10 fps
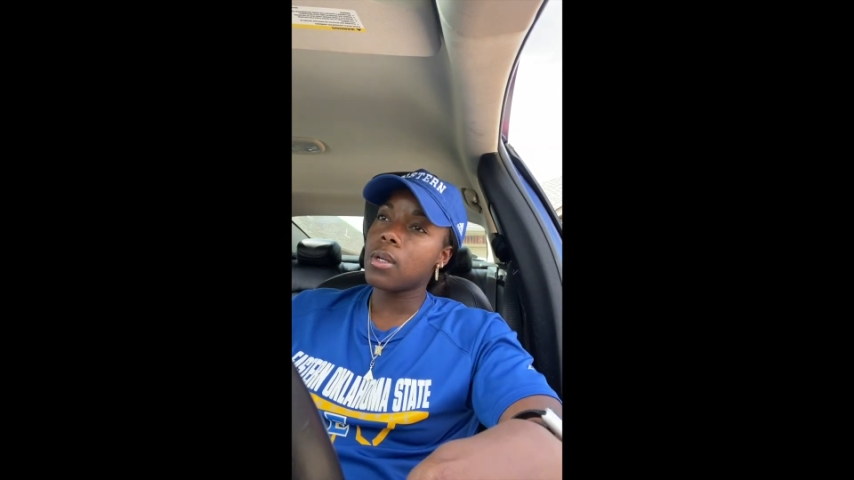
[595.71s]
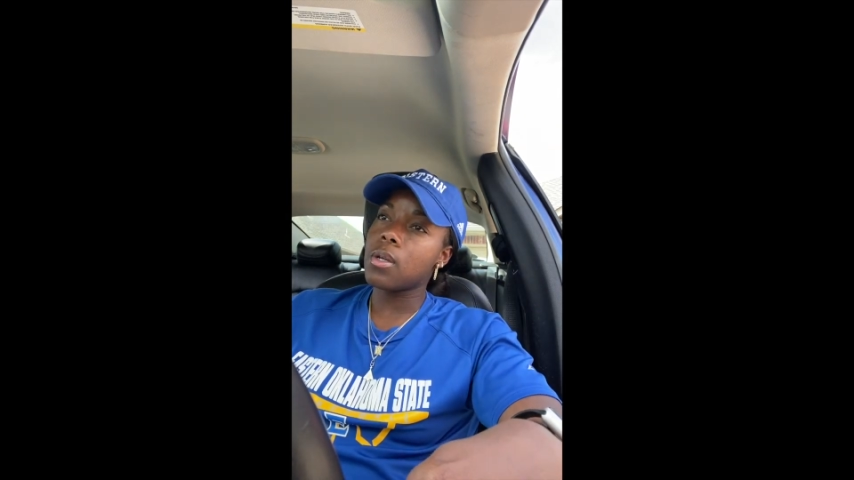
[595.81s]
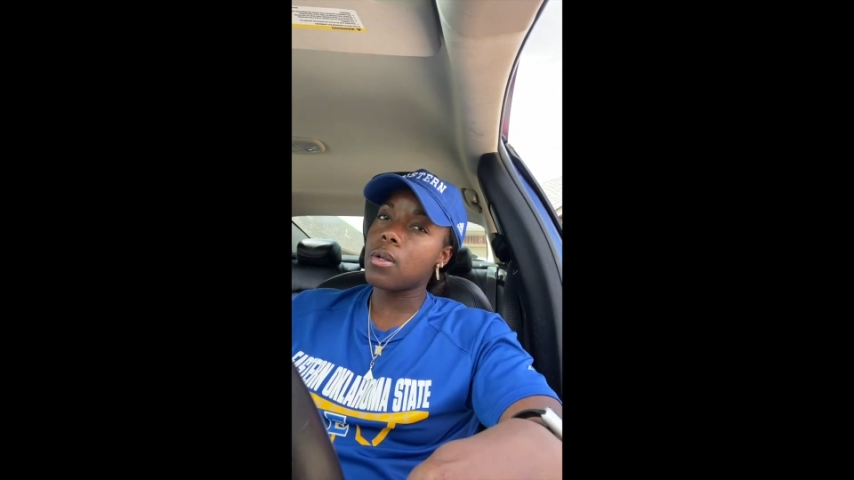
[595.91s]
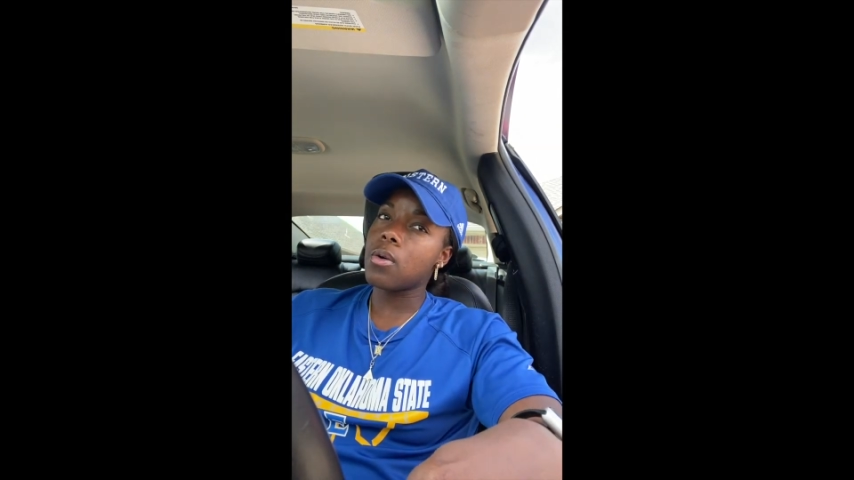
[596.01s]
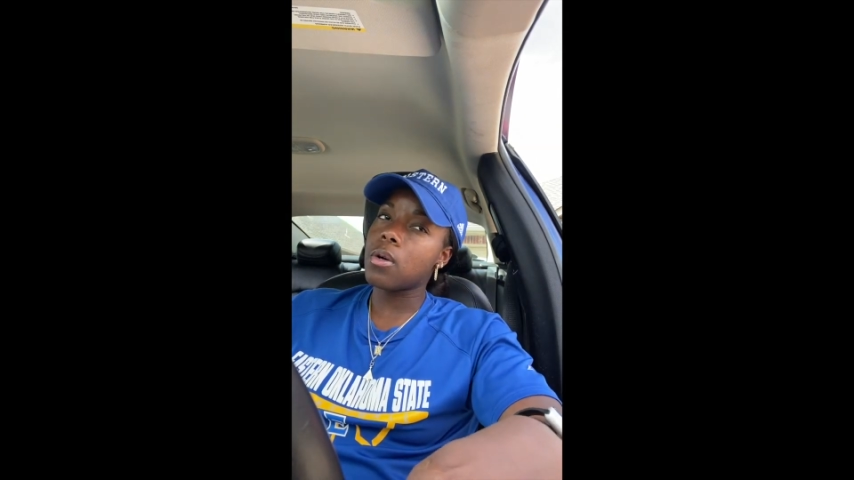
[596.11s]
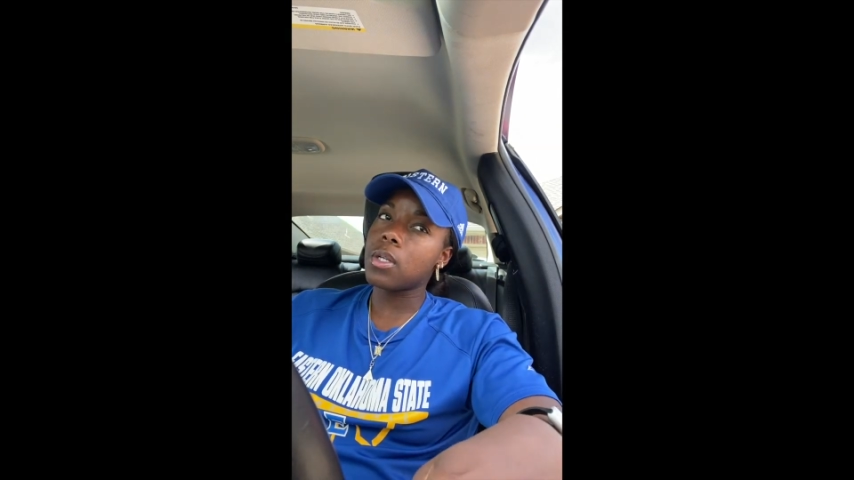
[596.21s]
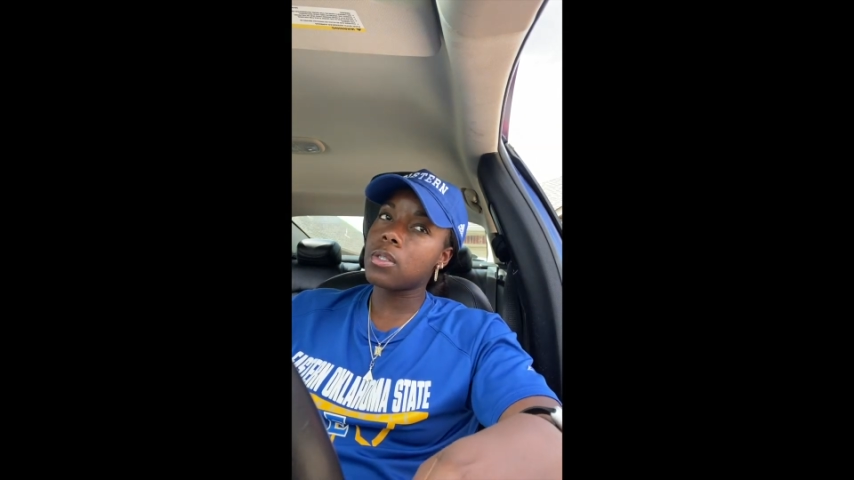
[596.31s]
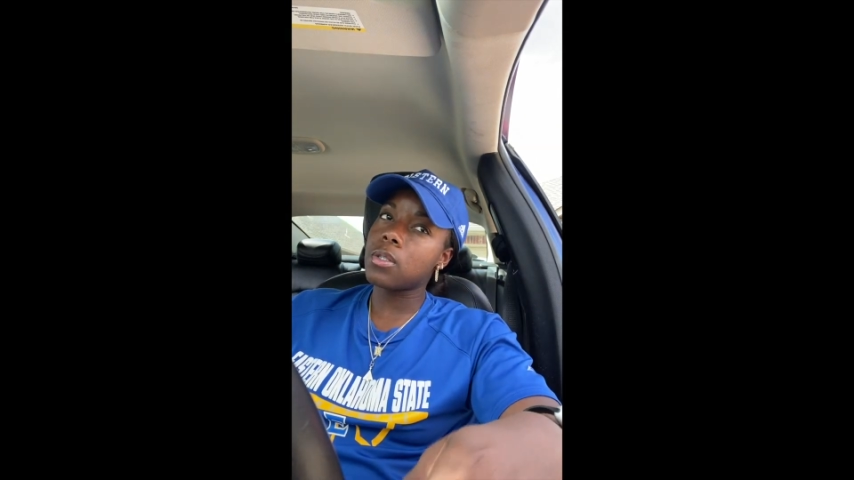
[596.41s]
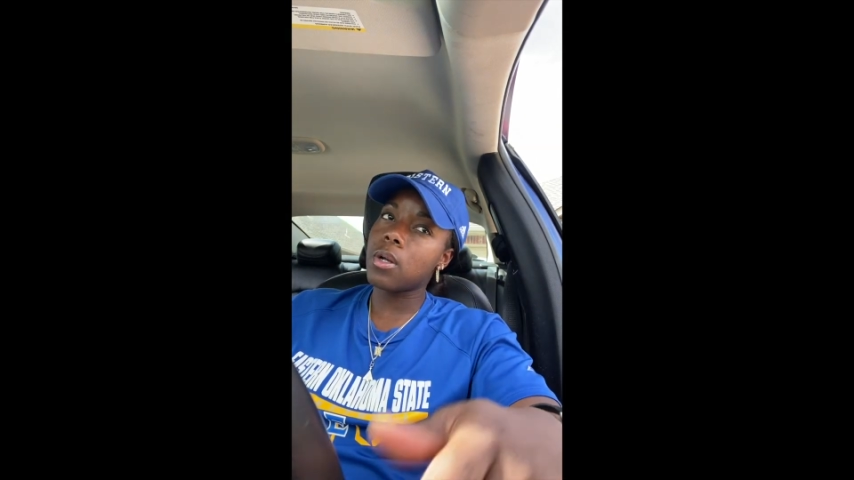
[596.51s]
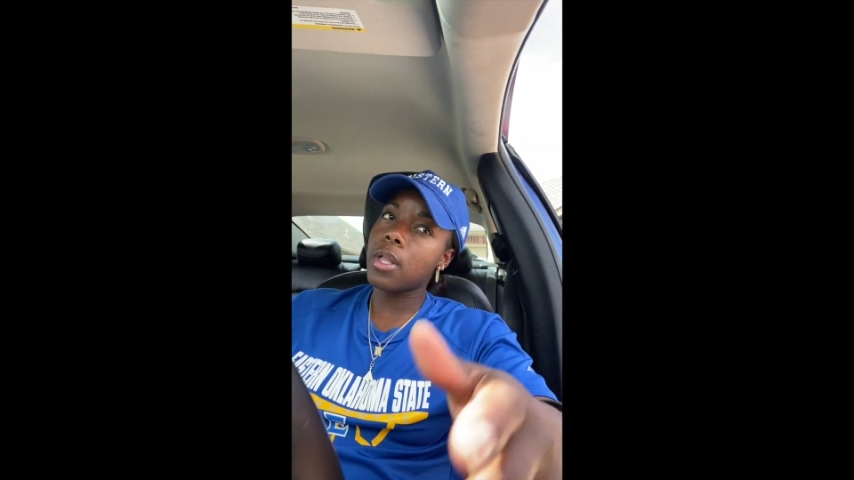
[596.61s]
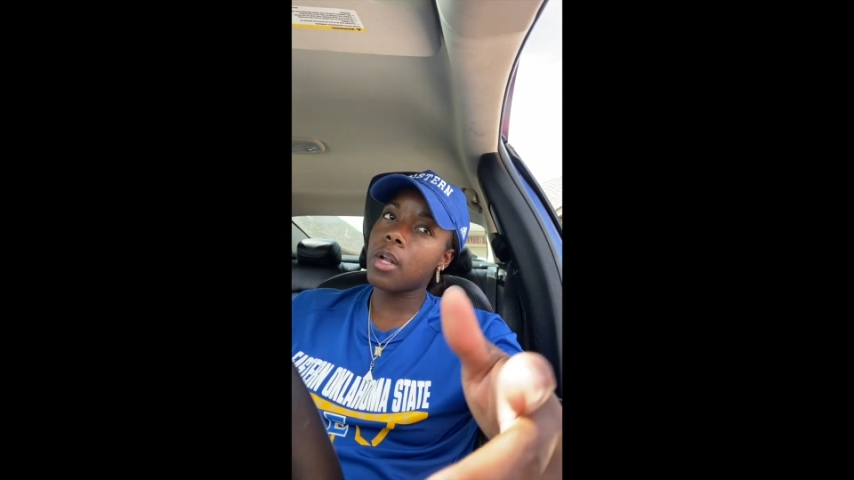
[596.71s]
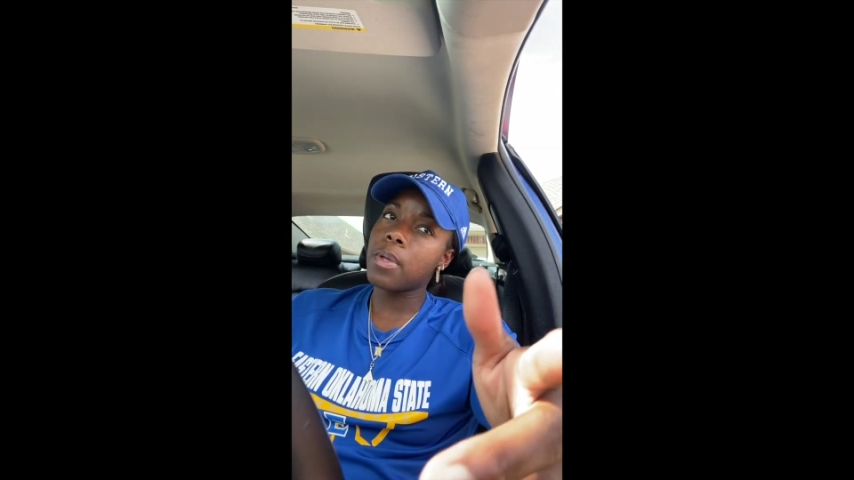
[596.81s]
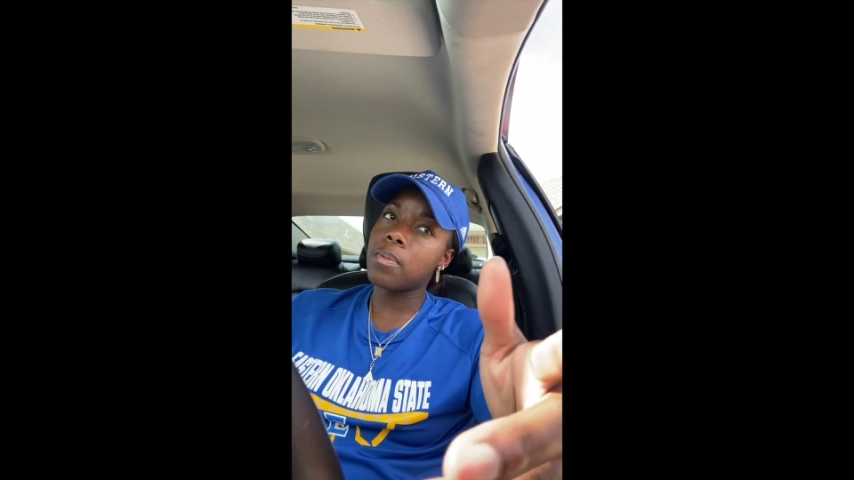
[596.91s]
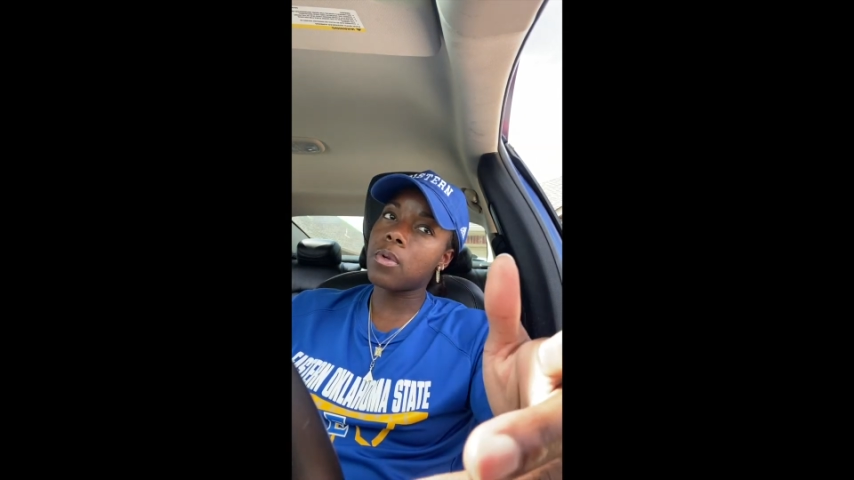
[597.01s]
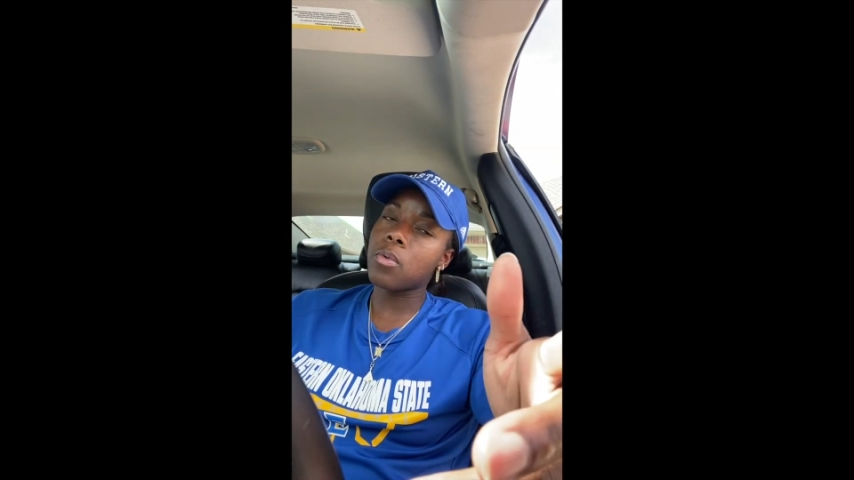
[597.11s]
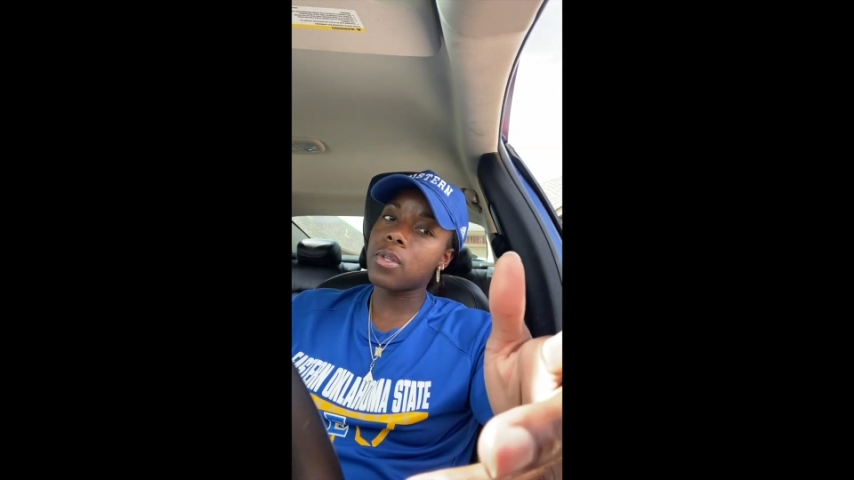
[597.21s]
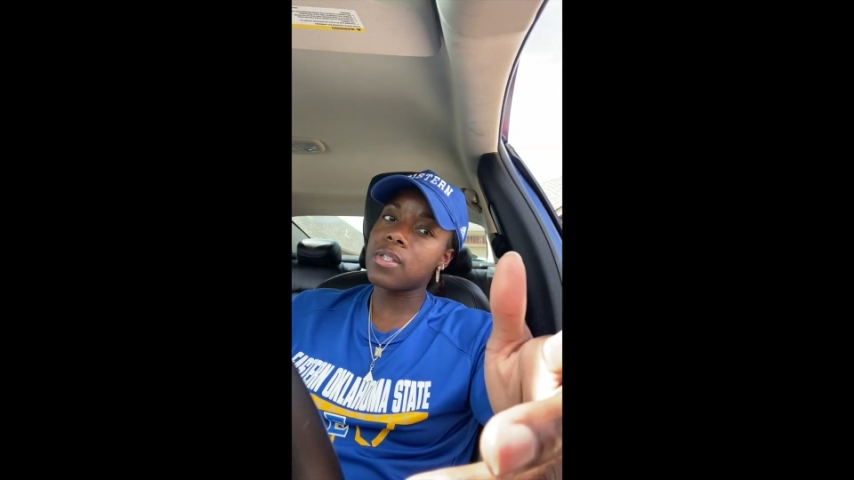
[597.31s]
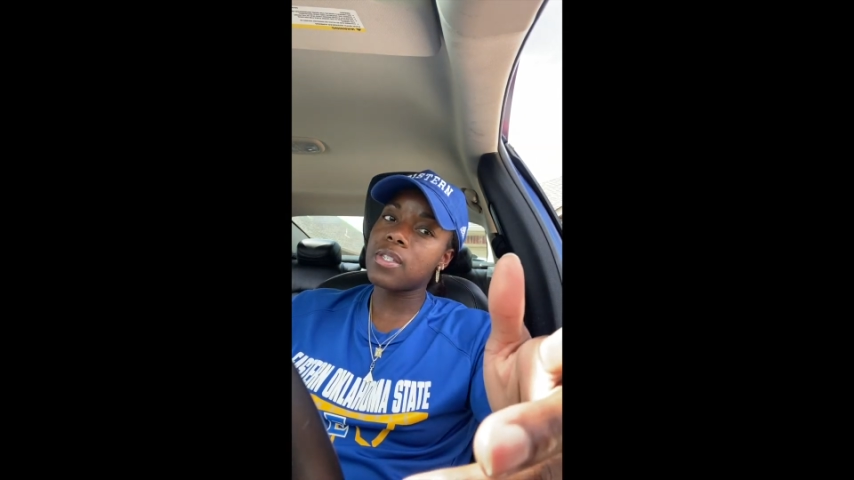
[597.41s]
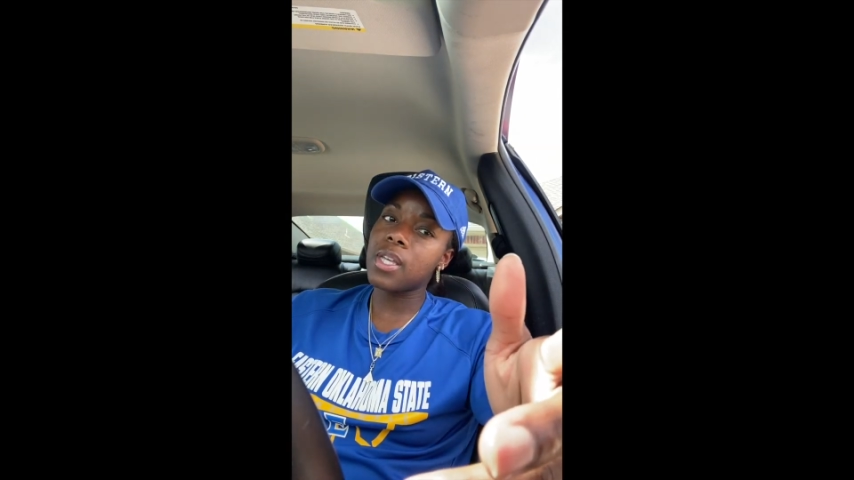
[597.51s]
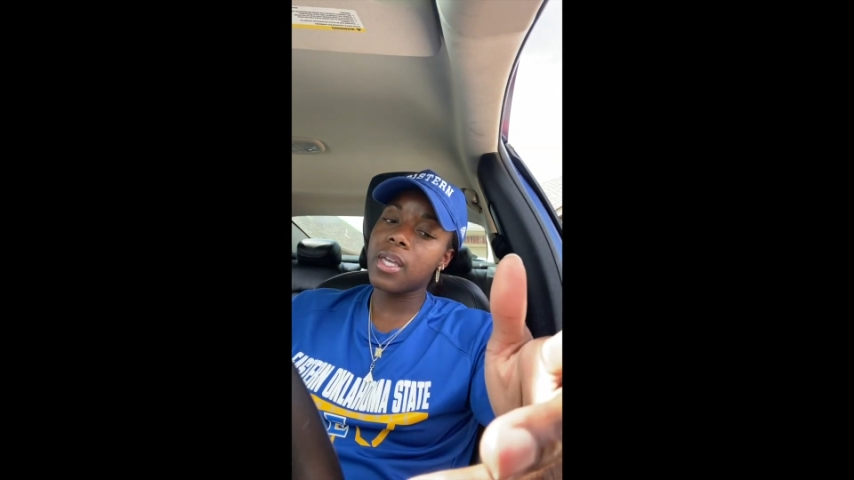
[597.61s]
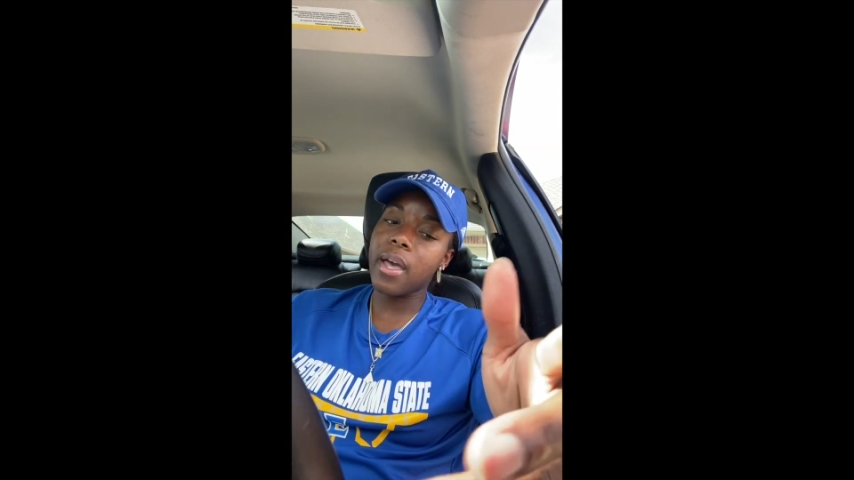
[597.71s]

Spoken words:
Because a lot of people don't really seek